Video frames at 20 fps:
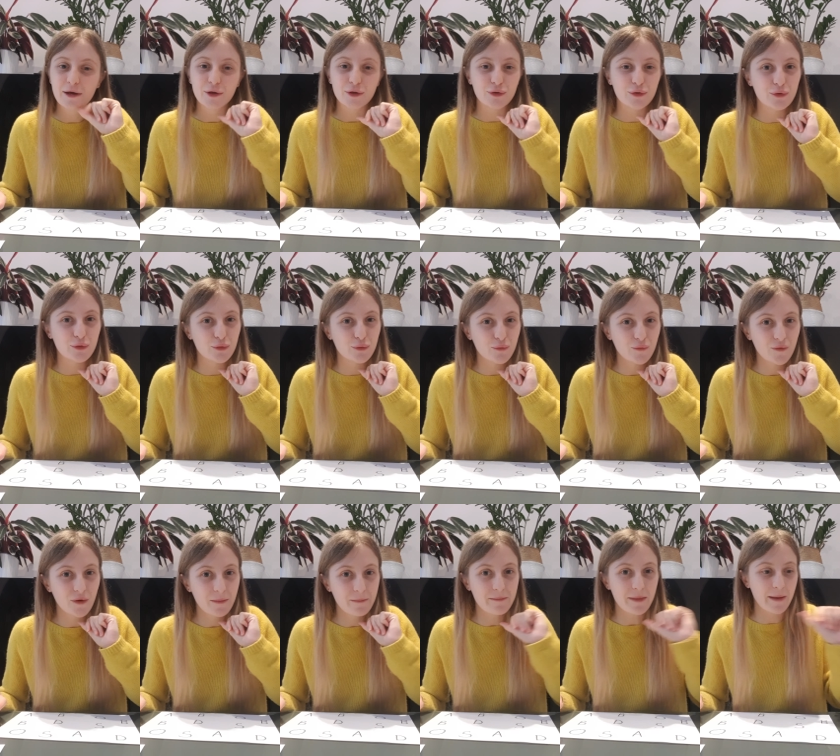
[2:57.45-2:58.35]
you'll
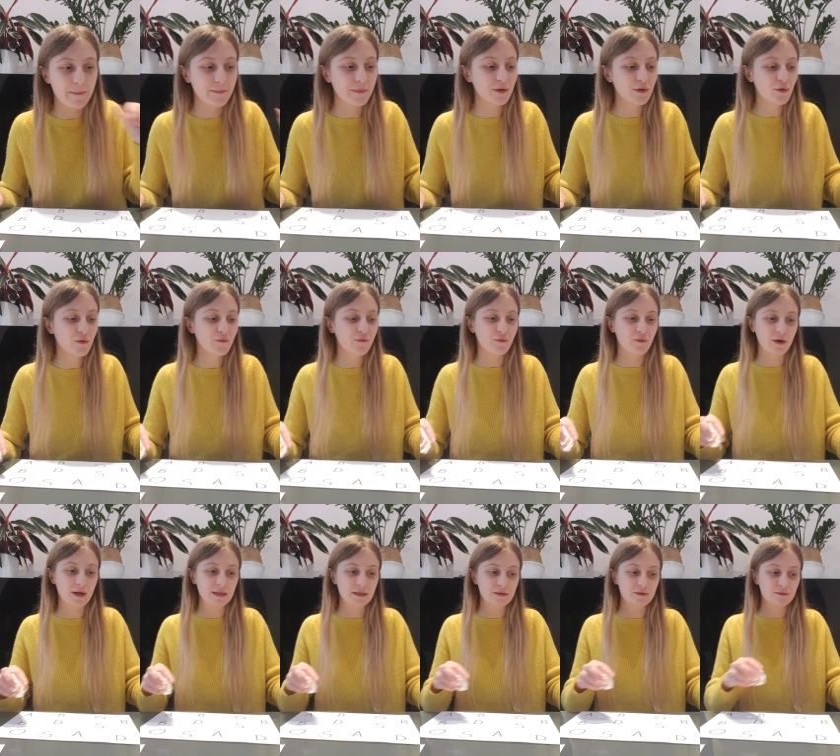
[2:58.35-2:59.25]
remember your
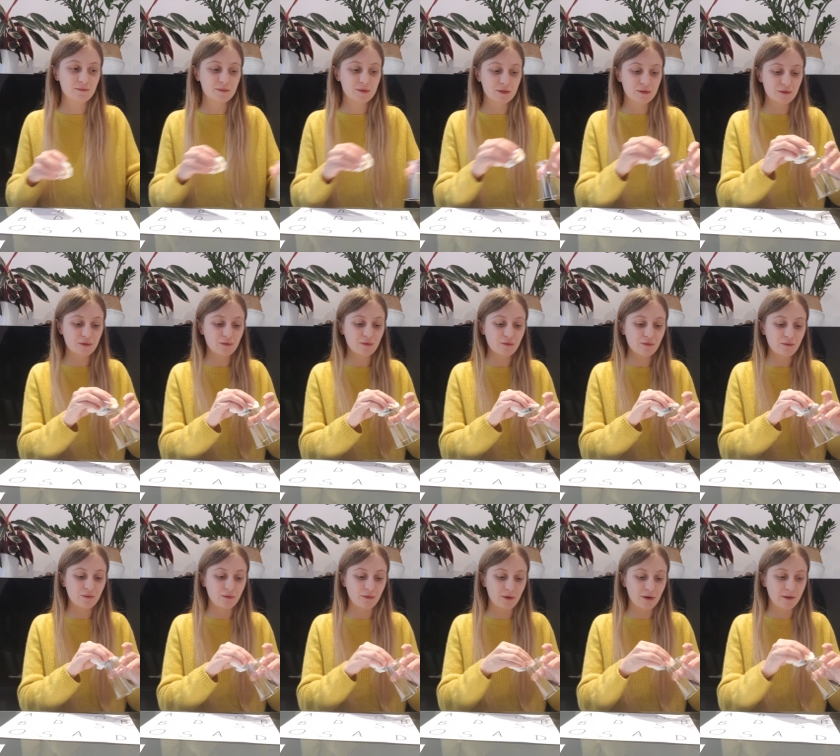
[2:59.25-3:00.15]
friends from
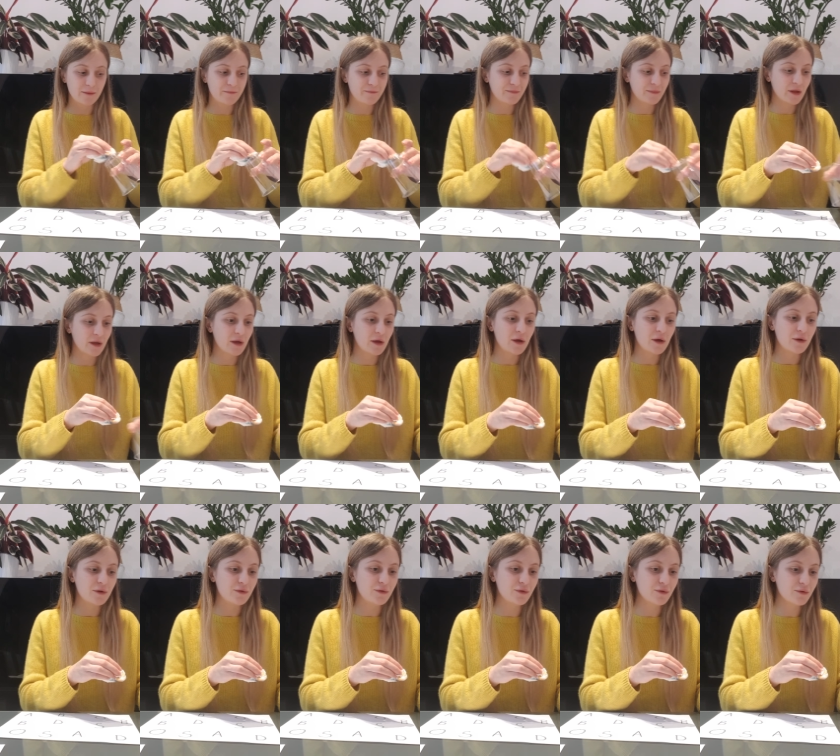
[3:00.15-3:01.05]
school.
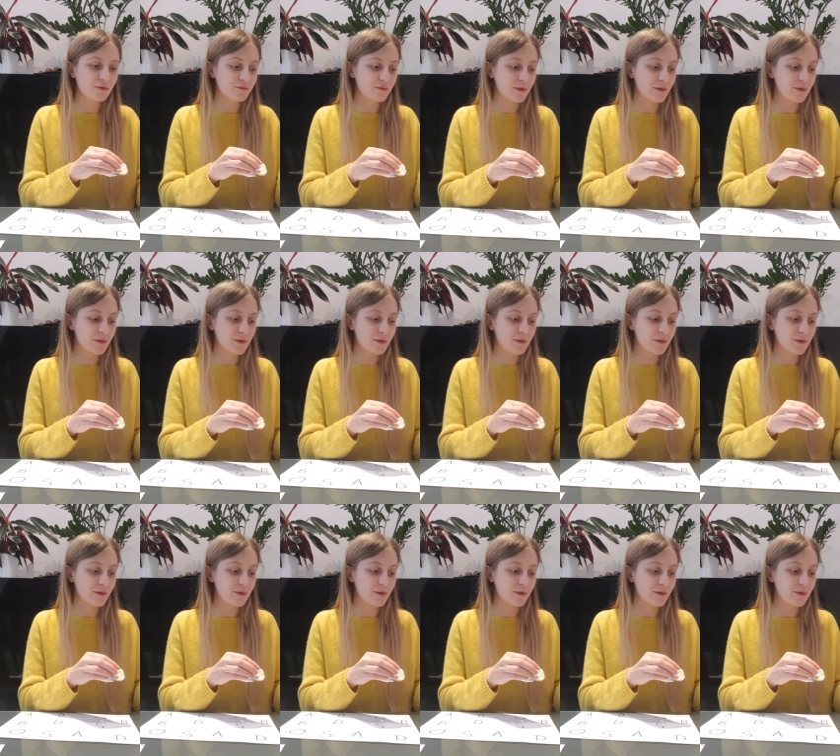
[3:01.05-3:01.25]
You'll